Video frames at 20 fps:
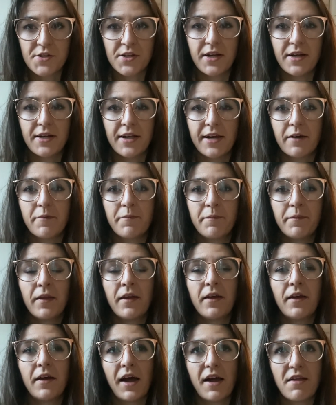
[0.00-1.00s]
it now,
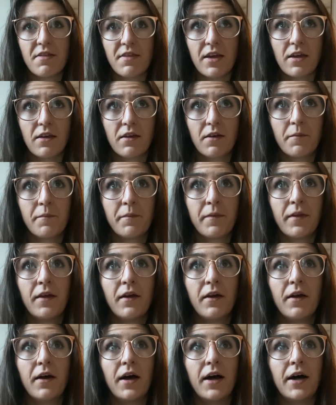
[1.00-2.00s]
I think,
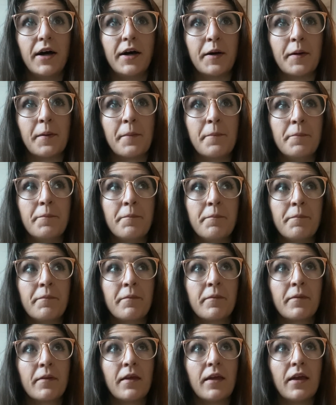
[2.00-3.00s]
and
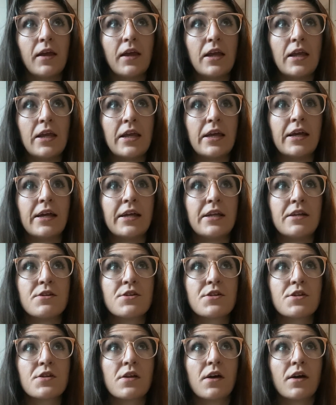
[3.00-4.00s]

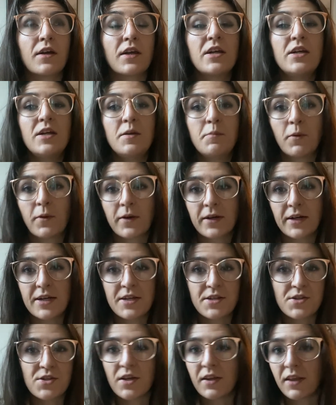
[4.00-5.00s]
a
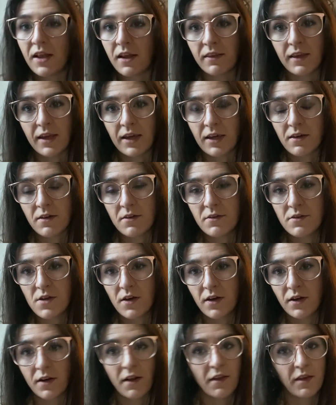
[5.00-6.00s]
keyboardist and then like
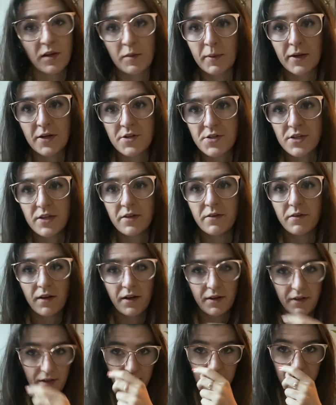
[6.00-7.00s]
another person,
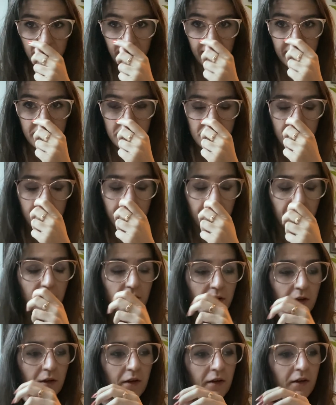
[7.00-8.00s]
another friend,
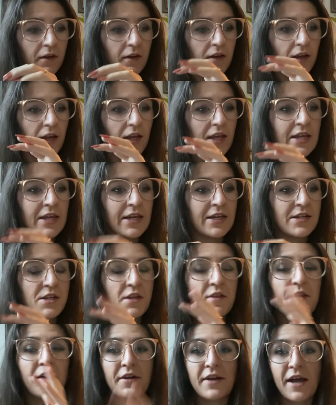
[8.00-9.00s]
and
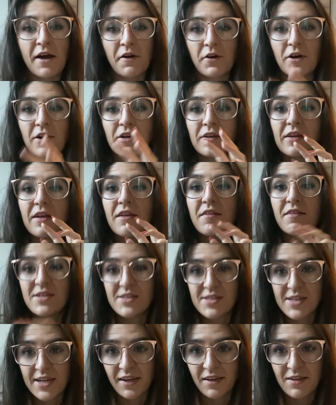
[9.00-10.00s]
they're now called the
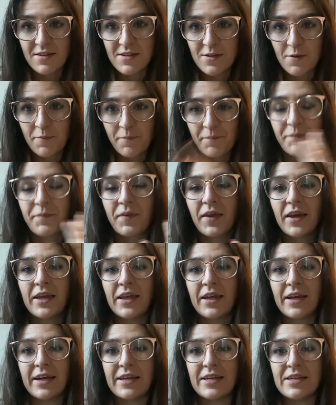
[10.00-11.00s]
Six.
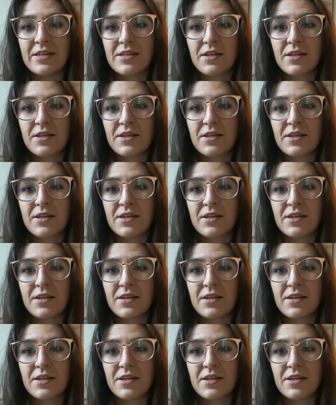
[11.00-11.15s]
And